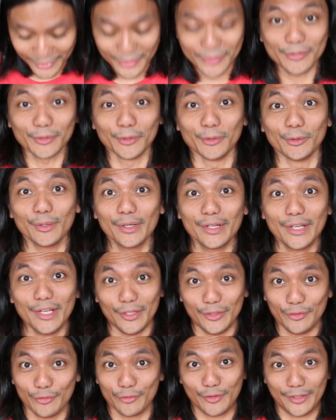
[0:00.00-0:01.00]
So
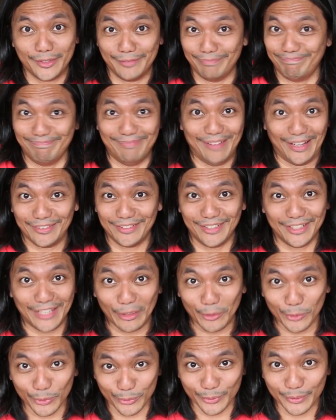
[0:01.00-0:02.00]
you actually can go